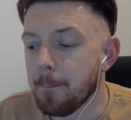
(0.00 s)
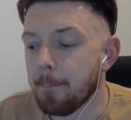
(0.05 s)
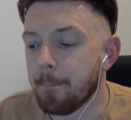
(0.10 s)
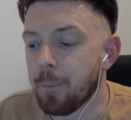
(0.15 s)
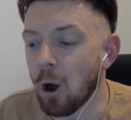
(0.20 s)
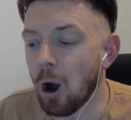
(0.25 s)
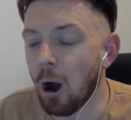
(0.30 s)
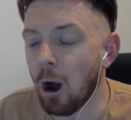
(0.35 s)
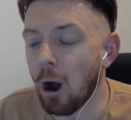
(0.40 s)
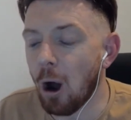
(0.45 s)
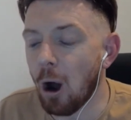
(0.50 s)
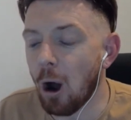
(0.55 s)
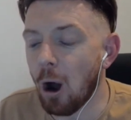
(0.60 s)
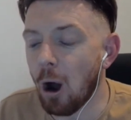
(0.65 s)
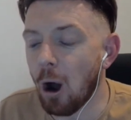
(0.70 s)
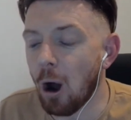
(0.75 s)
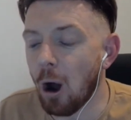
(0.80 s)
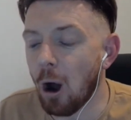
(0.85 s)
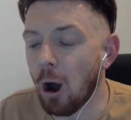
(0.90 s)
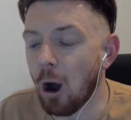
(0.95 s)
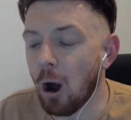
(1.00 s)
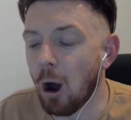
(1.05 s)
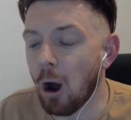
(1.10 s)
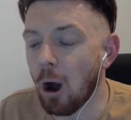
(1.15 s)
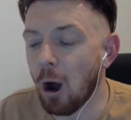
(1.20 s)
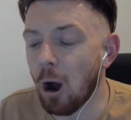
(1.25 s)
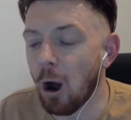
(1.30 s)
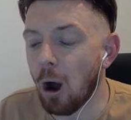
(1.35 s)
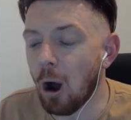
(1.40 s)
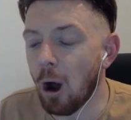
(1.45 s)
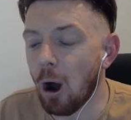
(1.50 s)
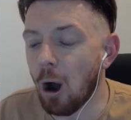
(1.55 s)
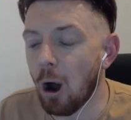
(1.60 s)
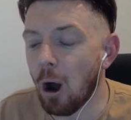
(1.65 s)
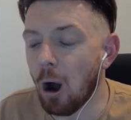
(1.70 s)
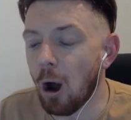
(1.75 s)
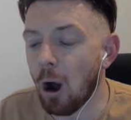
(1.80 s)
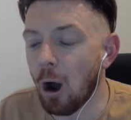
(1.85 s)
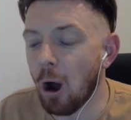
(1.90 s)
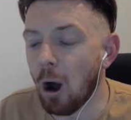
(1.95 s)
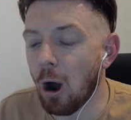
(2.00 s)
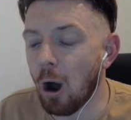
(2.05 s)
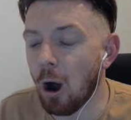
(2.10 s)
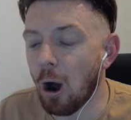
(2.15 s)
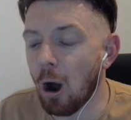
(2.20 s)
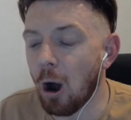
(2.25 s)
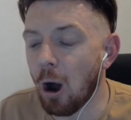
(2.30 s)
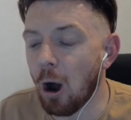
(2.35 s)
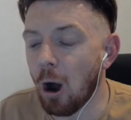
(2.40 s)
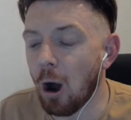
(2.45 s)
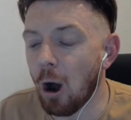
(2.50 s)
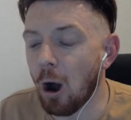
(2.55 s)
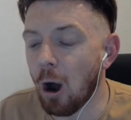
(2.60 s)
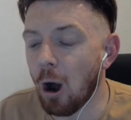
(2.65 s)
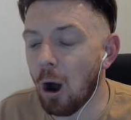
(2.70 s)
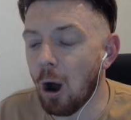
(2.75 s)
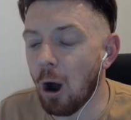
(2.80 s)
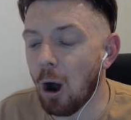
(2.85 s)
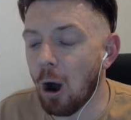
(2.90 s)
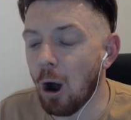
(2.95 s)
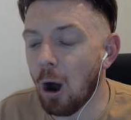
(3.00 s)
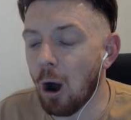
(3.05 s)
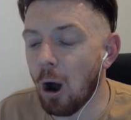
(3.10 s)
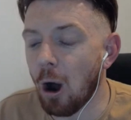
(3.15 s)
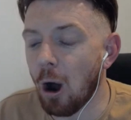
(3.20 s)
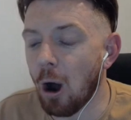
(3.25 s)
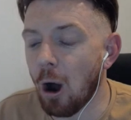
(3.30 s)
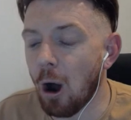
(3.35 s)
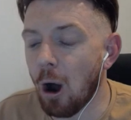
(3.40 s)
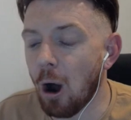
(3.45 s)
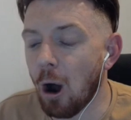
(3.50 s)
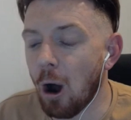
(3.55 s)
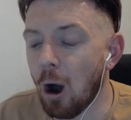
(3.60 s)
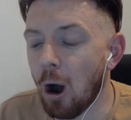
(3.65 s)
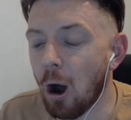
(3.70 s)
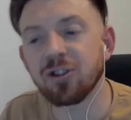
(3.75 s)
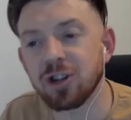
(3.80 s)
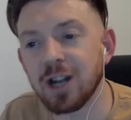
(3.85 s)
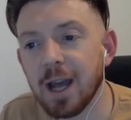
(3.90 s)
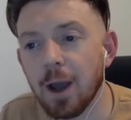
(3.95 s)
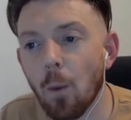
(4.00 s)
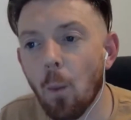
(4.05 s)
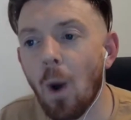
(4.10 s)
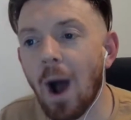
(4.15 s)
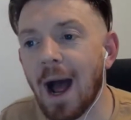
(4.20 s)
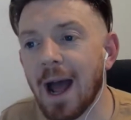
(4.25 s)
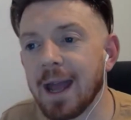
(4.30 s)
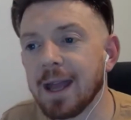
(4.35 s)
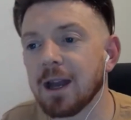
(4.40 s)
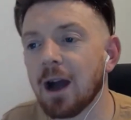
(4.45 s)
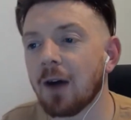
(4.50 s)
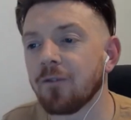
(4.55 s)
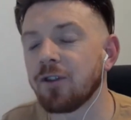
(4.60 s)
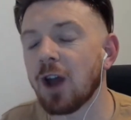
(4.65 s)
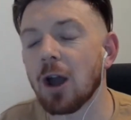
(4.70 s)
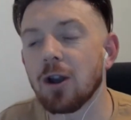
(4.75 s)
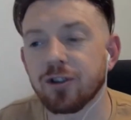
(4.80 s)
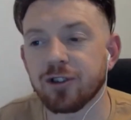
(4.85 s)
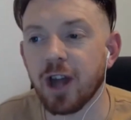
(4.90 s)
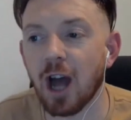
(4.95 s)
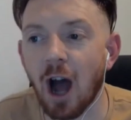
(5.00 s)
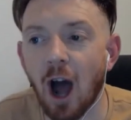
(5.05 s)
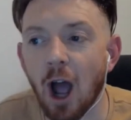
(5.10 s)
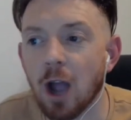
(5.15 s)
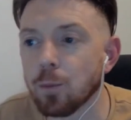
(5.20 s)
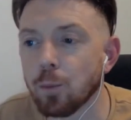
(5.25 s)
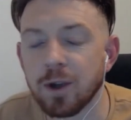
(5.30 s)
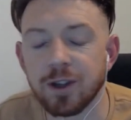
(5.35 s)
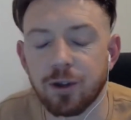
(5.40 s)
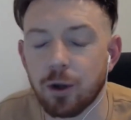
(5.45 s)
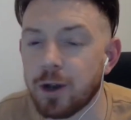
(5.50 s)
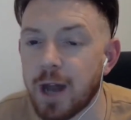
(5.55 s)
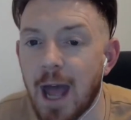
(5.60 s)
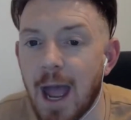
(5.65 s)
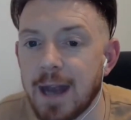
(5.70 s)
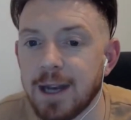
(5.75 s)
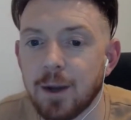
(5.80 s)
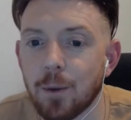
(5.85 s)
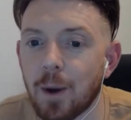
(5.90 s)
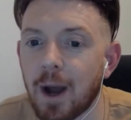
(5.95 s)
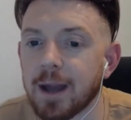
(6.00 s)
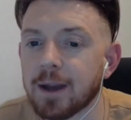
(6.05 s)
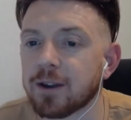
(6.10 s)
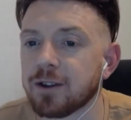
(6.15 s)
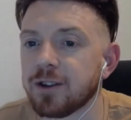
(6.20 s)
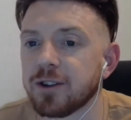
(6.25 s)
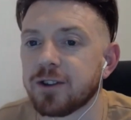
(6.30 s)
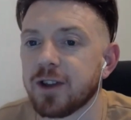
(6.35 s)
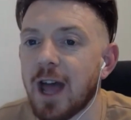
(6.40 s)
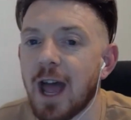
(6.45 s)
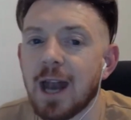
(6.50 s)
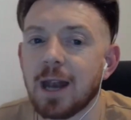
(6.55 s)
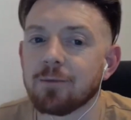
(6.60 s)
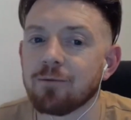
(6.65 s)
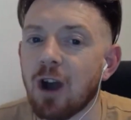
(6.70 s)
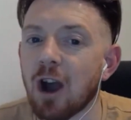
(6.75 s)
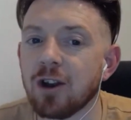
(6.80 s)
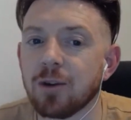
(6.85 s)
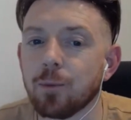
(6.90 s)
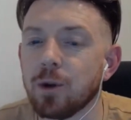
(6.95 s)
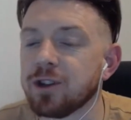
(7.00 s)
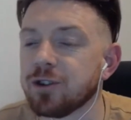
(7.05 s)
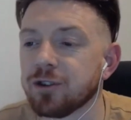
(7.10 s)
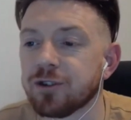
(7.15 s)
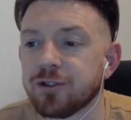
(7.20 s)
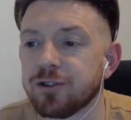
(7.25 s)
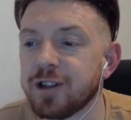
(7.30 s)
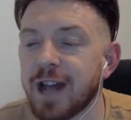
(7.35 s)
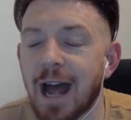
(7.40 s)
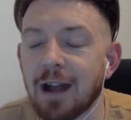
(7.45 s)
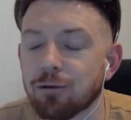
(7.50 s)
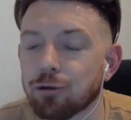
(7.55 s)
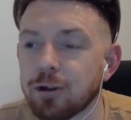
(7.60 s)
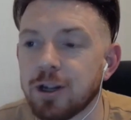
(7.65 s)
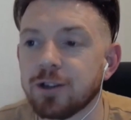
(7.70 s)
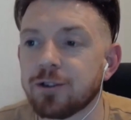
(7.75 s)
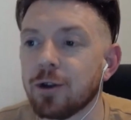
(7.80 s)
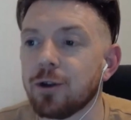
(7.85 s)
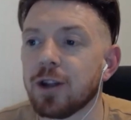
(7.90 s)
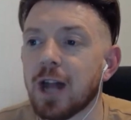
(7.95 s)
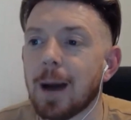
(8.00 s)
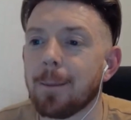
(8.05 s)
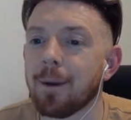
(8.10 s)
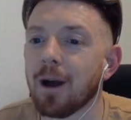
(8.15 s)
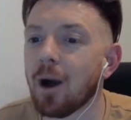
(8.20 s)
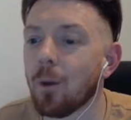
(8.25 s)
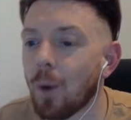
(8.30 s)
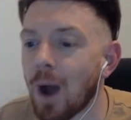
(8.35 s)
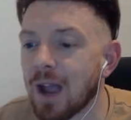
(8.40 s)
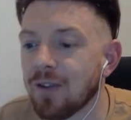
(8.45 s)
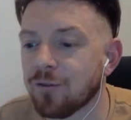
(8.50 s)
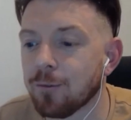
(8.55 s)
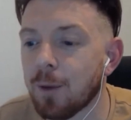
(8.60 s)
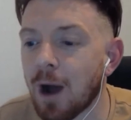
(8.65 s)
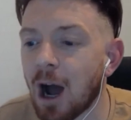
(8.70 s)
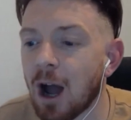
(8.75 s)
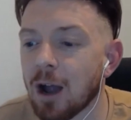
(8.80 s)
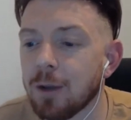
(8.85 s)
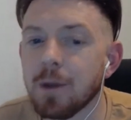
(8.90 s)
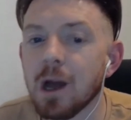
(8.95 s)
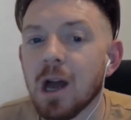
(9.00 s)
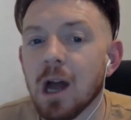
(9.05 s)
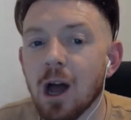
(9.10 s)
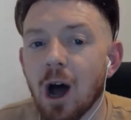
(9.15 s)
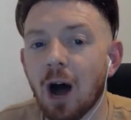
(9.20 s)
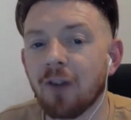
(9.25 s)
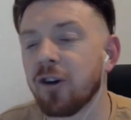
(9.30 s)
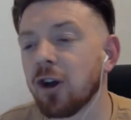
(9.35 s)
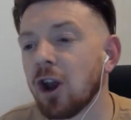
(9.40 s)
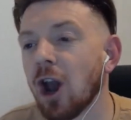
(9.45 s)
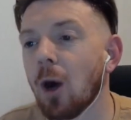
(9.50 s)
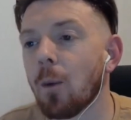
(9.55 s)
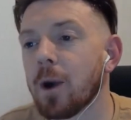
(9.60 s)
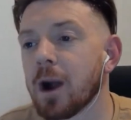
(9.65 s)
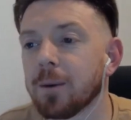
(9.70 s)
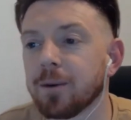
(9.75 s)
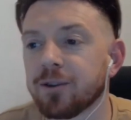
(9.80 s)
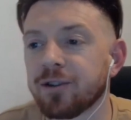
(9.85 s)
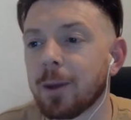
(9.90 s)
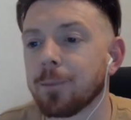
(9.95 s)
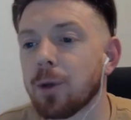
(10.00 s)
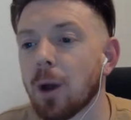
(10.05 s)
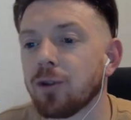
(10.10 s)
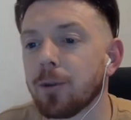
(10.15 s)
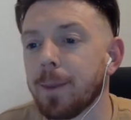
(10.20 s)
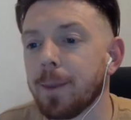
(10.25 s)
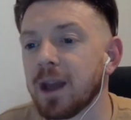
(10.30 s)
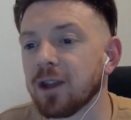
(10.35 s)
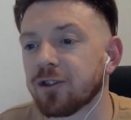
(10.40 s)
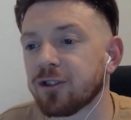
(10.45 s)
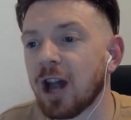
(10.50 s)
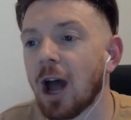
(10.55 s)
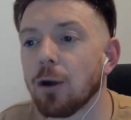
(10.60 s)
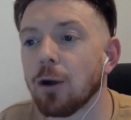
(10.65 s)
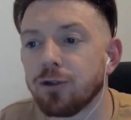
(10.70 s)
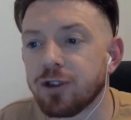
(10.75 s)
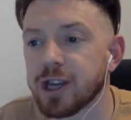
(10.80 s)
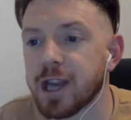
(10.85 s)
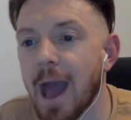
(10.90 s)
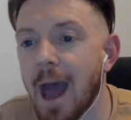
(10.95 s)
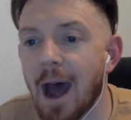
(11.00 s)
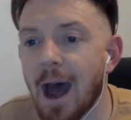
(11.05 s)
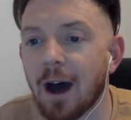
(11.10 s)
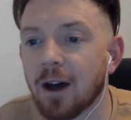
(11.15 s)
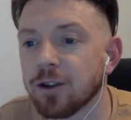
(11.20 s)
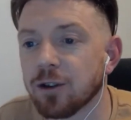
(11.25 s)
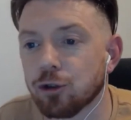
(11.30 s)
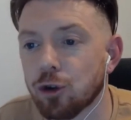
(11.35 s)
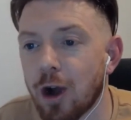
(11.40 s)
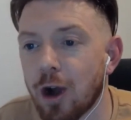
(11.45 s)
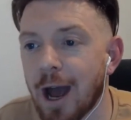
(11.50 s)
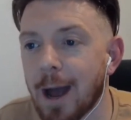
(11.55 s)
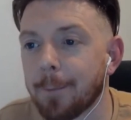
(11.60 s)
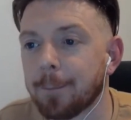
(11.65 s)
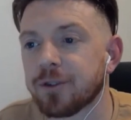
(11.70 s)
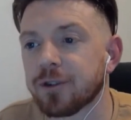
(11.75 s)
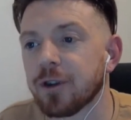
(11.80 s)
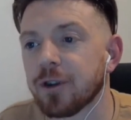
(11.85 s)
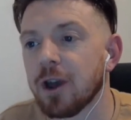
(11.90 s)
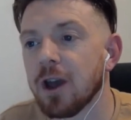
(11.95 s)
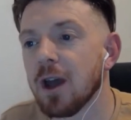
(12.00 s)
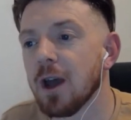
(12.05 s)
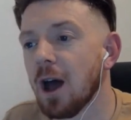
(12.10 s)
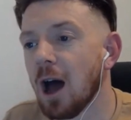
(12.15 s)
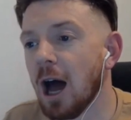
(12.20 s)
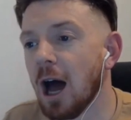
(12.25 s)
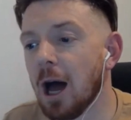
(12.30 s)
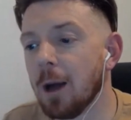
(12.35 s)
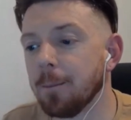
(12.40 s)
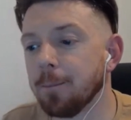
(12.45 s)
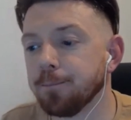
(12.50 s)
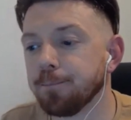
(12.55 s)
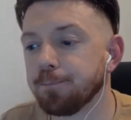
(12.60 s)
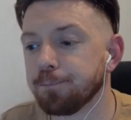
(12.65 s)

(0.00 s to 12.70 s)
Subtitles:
put our authority on the game a bit quicker. Because, especially away, I've noticed at home we do that anyway because it's at Ellen Road and we just naturally do that. But away from home, I feel like we're sometimes a bit slow to get out of the traps. But